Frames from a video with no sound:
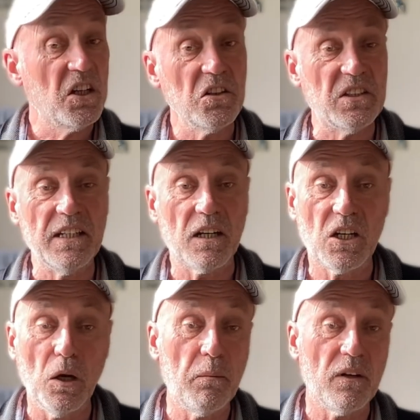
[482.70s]
cut in a
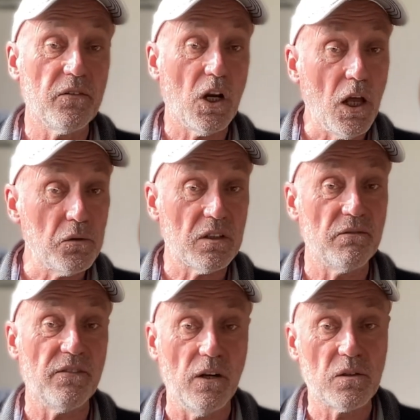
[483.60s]
couple of
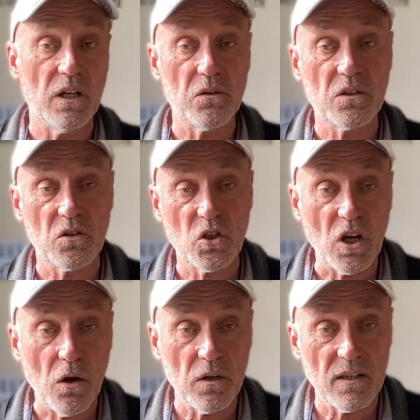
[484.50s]
close-up photos to
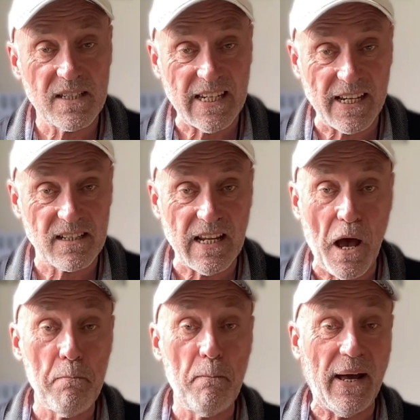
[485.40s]
show you the text
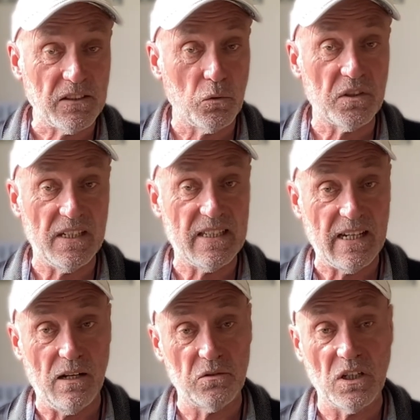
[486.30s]
and battle
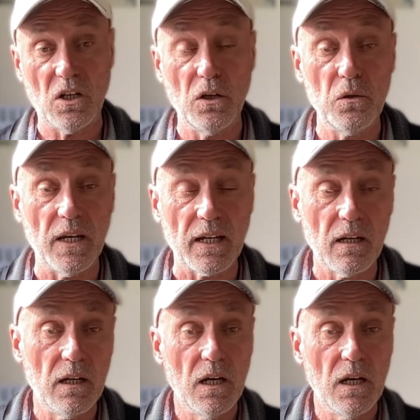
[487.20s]
details, including